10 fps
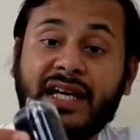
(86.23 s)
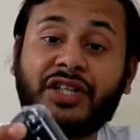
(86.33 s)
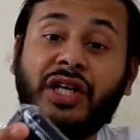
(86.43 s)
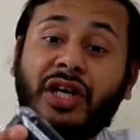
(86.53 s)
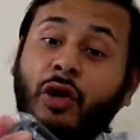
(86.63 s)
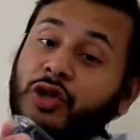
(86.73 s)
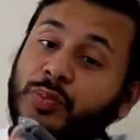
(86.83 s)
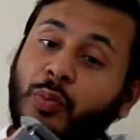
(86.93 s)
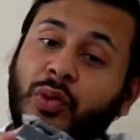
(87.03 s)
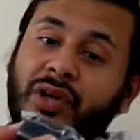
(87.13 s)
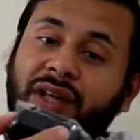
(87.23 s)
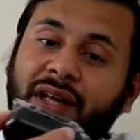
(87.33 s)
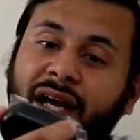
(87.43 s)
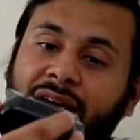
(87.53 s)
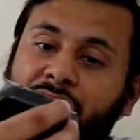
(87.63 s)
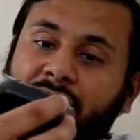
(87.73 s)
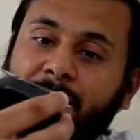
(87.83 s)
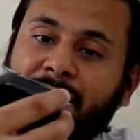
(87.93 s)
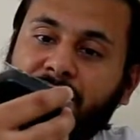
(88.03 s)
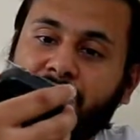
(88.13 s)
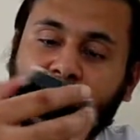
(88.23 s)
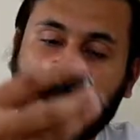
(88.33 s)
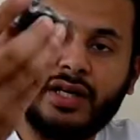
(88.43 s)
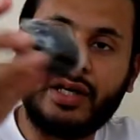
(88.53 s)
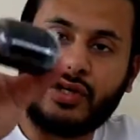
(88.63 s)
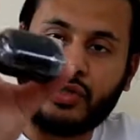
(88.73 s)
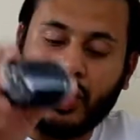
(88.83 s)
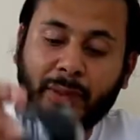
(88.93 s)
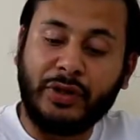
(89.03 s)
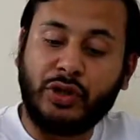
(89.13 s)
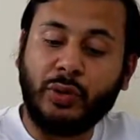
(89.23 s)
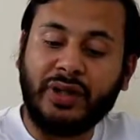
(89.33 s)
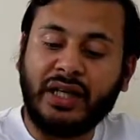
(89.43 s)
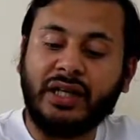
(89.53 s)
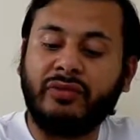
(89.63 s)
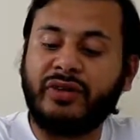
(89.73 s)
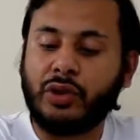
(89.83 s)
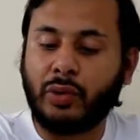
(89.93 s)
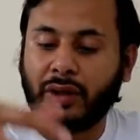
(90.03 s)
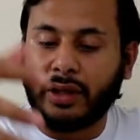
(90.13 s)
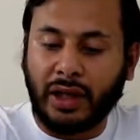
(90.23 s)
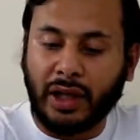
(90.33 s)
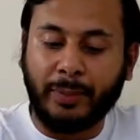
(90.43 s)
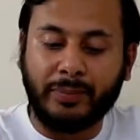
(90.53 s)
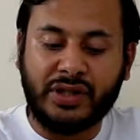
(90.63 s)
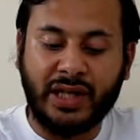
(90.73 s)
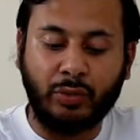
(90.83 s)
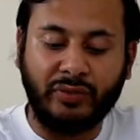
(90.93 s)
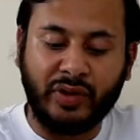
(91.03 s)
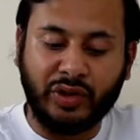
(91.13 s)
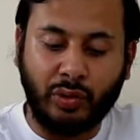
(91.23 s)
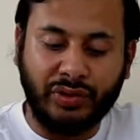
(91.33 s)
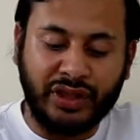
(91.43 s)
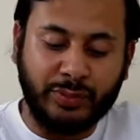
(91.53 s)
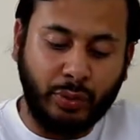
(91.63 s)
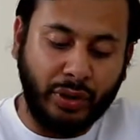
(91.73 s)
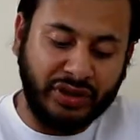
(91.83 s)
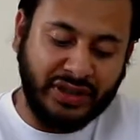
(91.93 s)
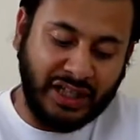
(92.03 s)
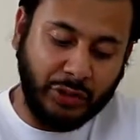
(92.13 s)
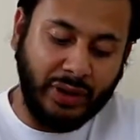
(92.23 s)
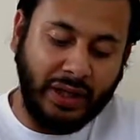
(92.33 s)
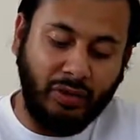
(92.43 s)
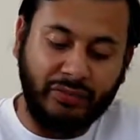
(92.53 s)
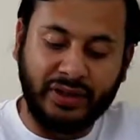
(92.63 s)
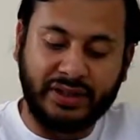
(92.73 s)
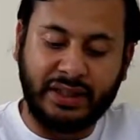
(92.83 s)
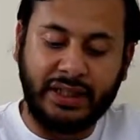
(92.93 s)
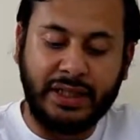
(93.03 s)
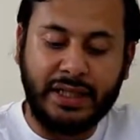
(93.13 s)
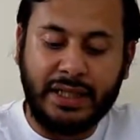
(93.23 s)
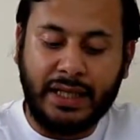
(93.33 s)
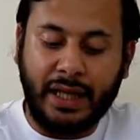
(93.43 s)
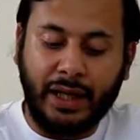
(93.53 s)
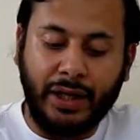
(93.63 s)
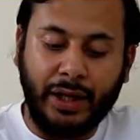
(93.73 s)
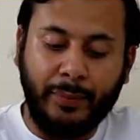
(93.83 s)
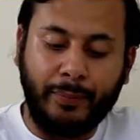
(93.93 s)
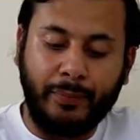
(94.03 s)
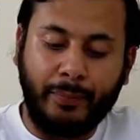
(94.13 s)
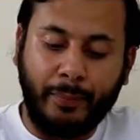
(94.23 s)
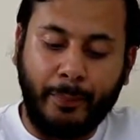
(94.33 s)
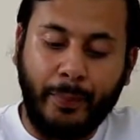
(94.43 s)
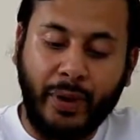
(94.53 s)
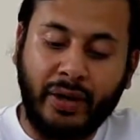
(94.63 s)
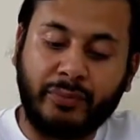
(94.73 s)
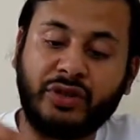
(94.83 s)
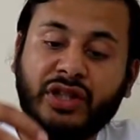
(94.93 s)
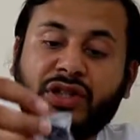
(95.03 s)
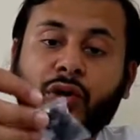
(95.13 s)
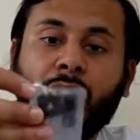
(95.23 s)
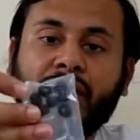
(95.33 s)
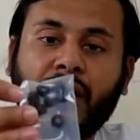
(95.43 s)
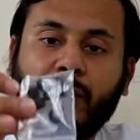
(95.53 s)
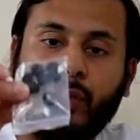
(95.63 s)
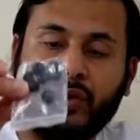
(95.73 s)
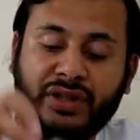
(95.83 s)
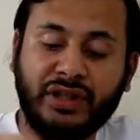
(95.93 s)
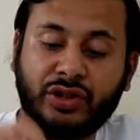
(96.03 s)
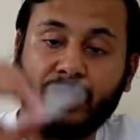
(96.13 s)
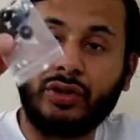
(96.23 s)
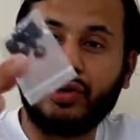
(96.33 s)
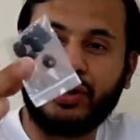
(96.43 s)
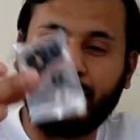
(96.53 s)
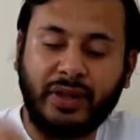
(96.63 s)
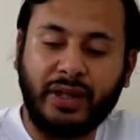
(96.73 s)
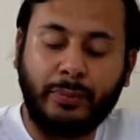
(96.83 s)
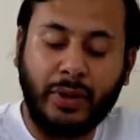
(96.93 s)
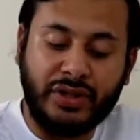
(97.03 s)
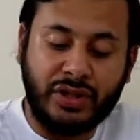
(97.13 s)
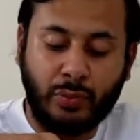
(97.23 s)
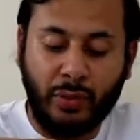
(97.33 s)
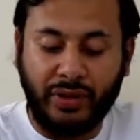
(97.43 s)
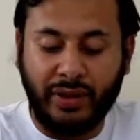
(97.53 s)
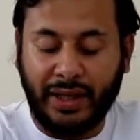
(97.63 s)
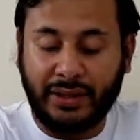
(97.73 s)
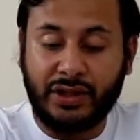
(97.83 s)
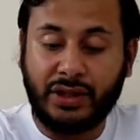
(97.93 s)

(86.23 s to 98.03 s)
actually a lot smaller than I actually imagined. So I'll be doing individual tech reviews on these products as well, obviously. But just a quick unboxing. So you've got some earbuds with that,